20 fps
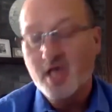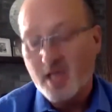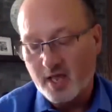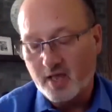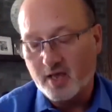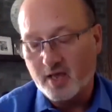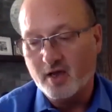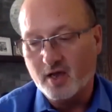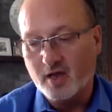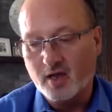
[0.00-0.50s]

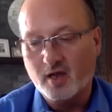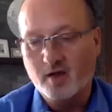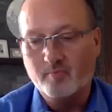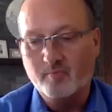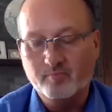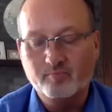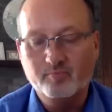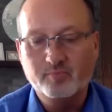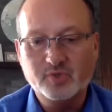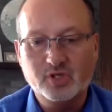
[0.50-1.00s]

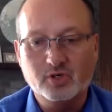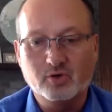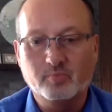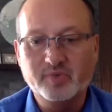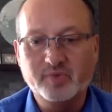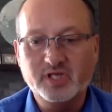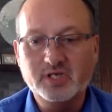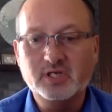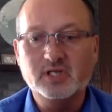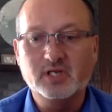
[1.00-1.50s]

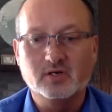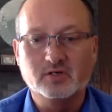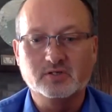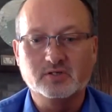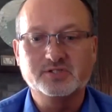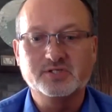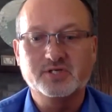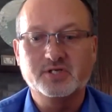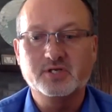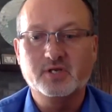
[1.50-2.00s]
bean
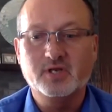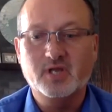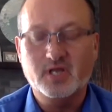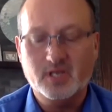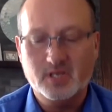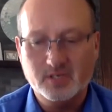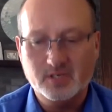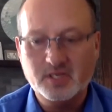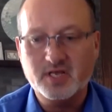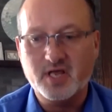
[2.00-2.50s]
dealers
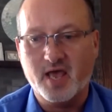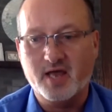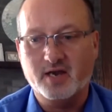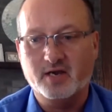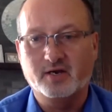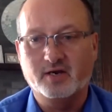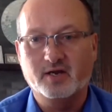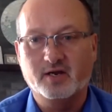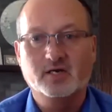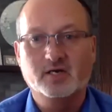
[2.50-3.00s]
in
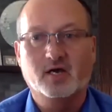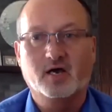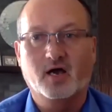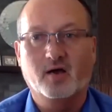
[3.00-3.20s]
Canada.